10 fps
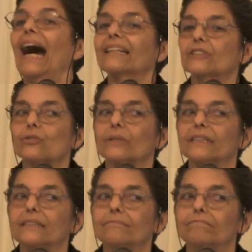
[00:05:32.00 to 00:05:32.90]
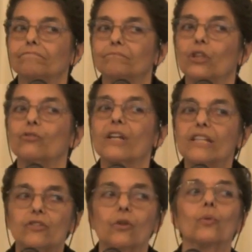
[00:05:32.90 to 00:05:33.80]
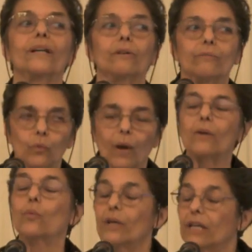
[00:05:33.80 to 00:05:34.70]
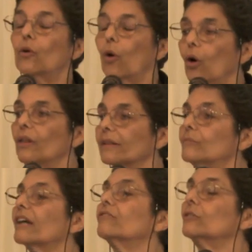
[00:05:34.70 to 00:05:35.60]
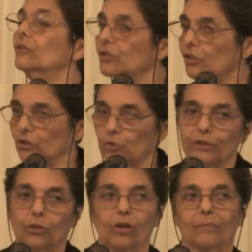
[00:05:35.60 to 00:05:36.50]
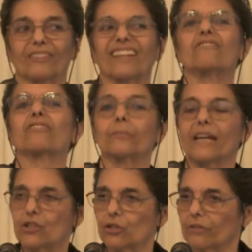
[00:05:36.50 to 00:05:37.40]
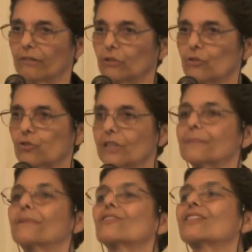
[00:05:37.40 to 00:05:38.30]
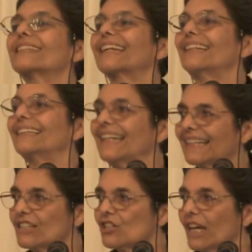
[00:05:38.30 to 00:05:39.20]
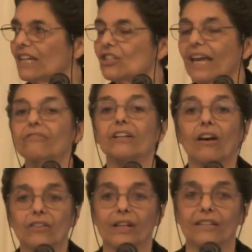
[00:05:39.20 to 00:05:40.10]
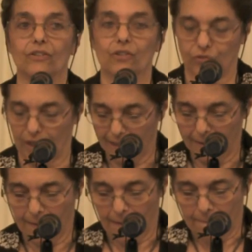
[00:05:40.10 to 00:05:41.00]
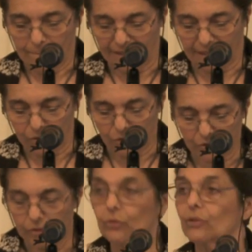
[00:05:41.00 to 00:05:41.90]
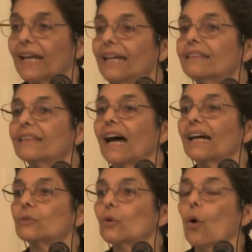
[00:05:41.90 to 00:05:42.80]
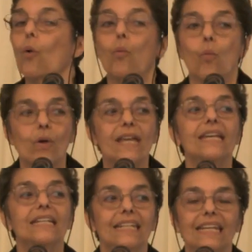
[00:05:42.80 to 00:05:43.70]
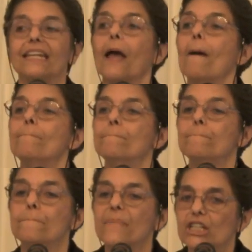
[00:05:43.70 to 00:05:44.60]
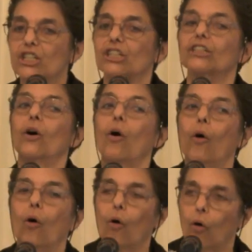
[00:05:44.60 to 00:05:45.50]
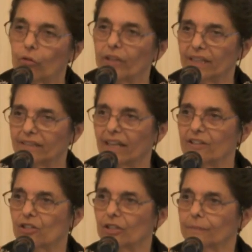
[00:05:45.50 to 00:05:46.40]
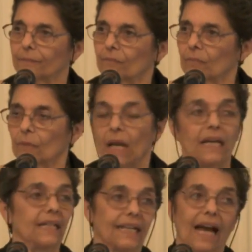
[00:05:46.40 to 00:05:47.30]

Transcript: actually, the reason why we call them revolutions, we talk about the information revolution, is because they can change every other industry. But in order to get that, we need mission orientation. It